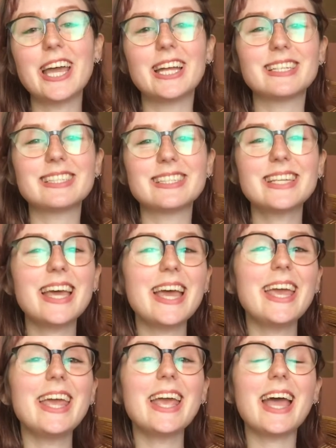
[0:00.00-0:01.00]
and
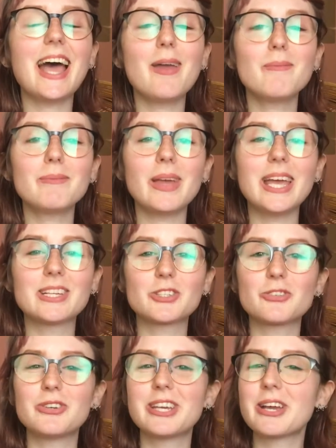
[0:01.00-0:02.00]
today I'm
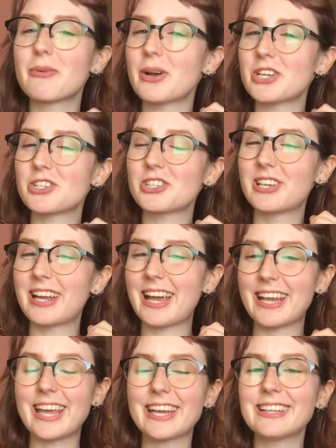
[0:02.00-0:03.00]
answering a question
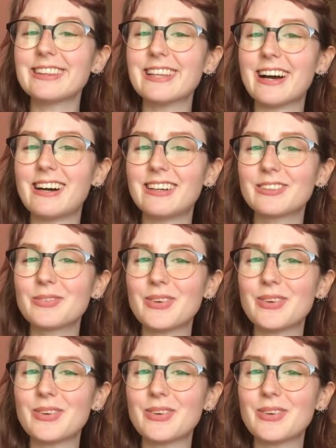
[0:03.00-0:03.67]
I get a lot